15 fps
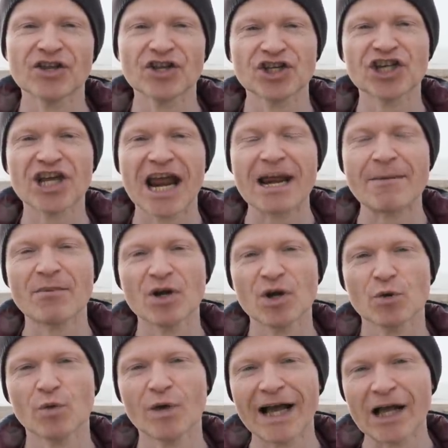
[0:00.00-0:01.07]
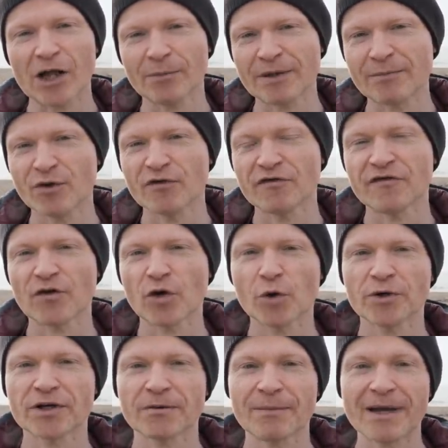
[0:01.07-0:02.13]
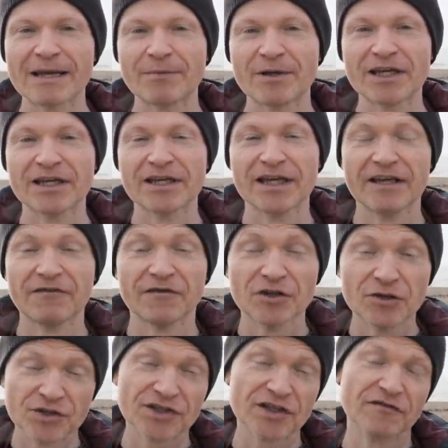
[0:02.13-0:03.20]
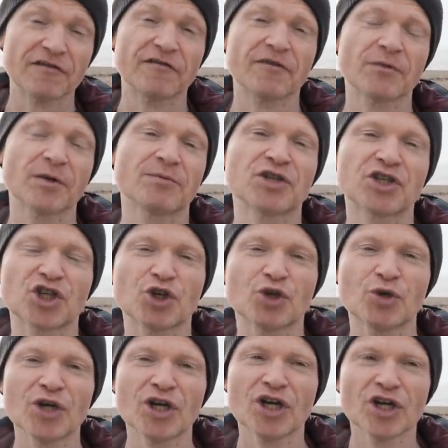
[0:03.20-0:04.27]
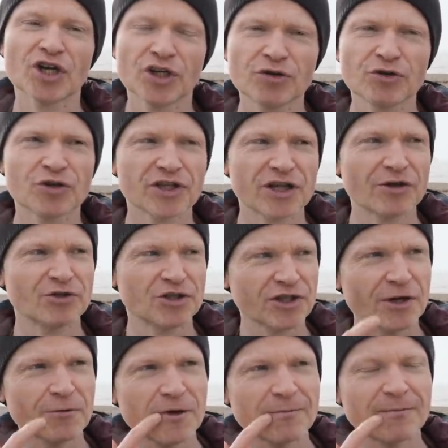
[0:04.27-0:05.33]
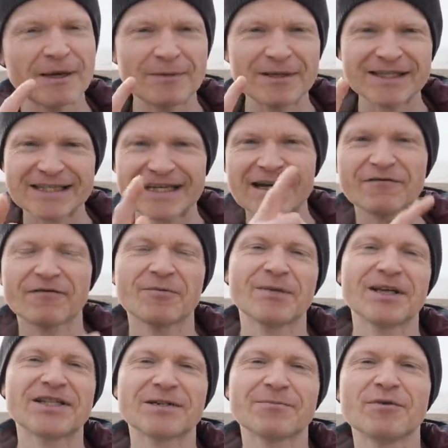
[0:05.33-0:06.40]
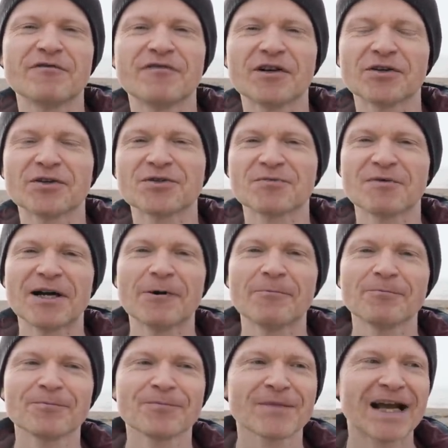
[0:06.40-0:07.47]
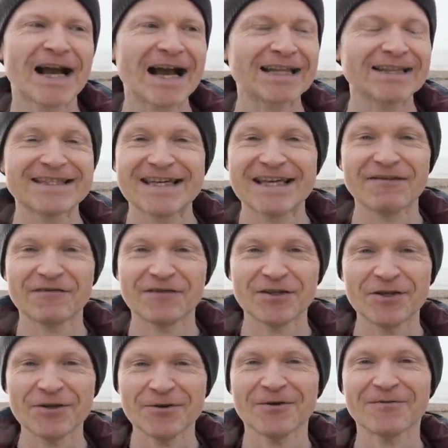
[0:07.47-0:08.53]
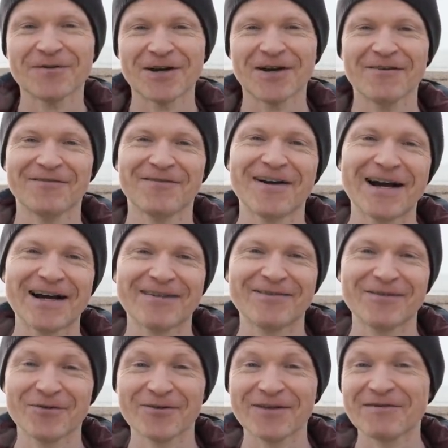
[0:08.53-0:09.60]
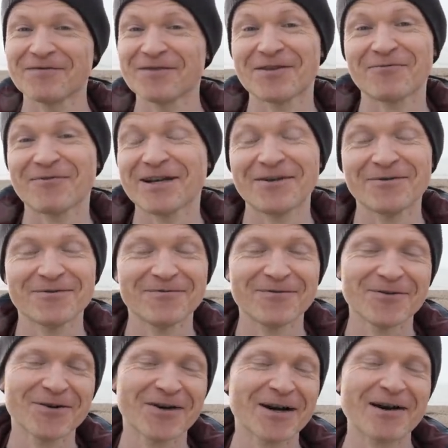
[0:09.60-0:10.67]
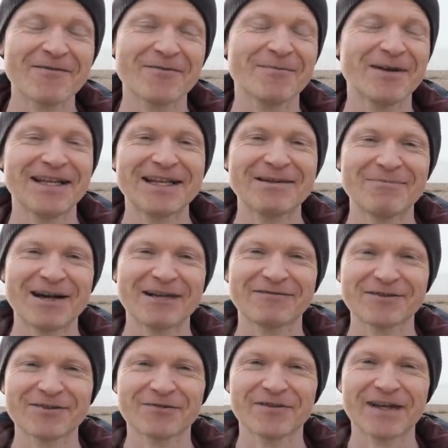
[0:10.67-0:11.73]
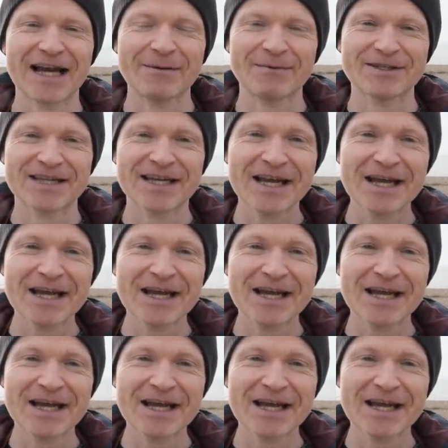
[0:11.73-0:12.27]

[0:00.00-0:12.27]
the shame will help me move forward. And maybe if you suffer from them too, you could go, do you know what? Maybe it's time for me to move on as well. And if you have got five or even three or four, however many bad photography habits,